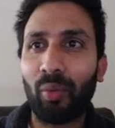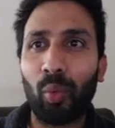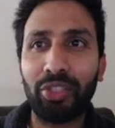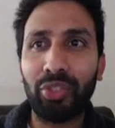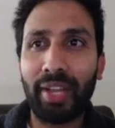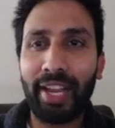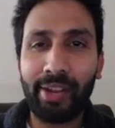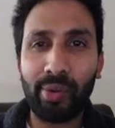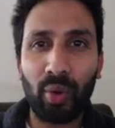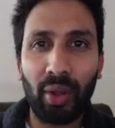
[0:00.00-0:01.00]
Once you
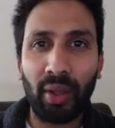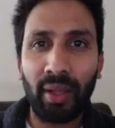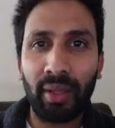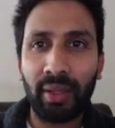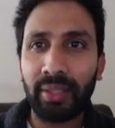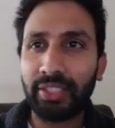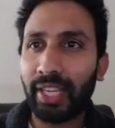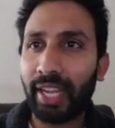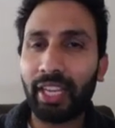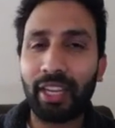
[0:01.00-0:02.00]
click,
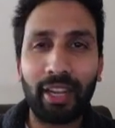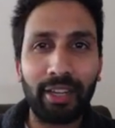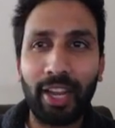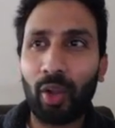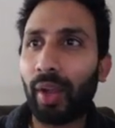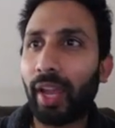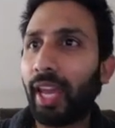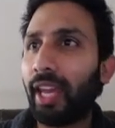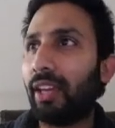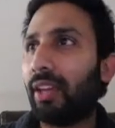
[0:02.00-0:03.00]
check it and click
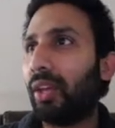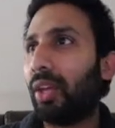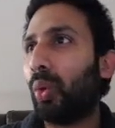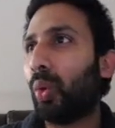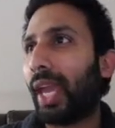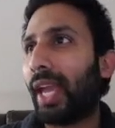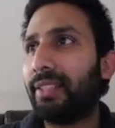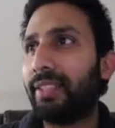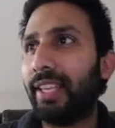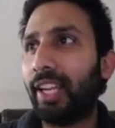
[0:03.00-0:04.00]
OK, you
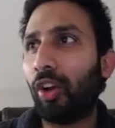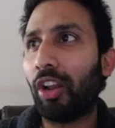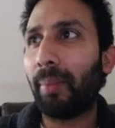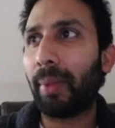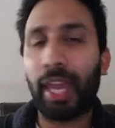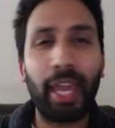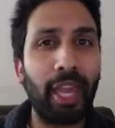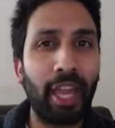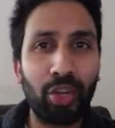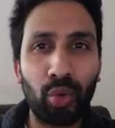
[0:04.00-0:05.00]
can see column
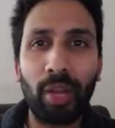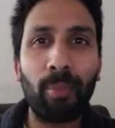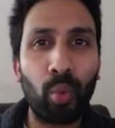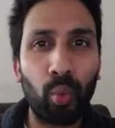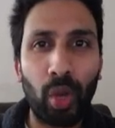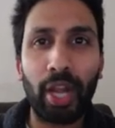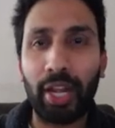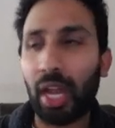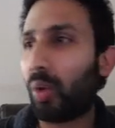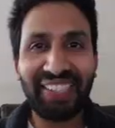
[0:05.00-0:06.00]
A and row number 1
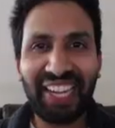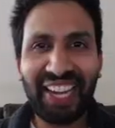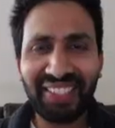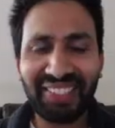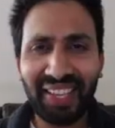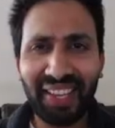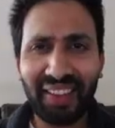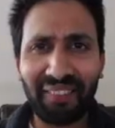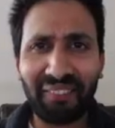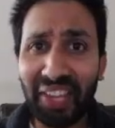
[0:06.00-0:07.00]
now. Did I
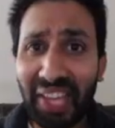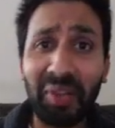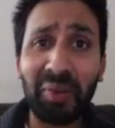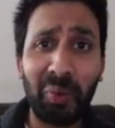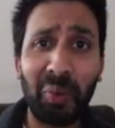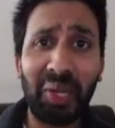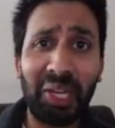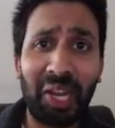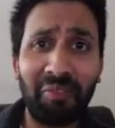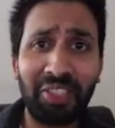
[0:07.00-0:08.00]
say we can code
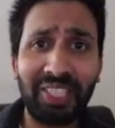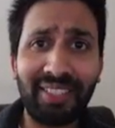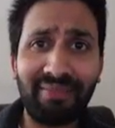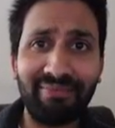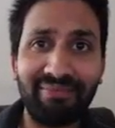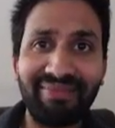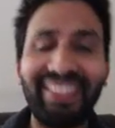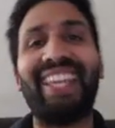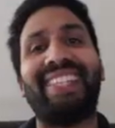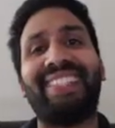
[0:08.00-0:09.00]
in nVision?
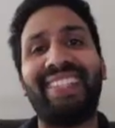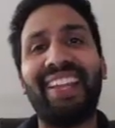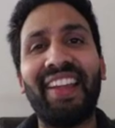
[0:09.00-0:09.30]
Yes.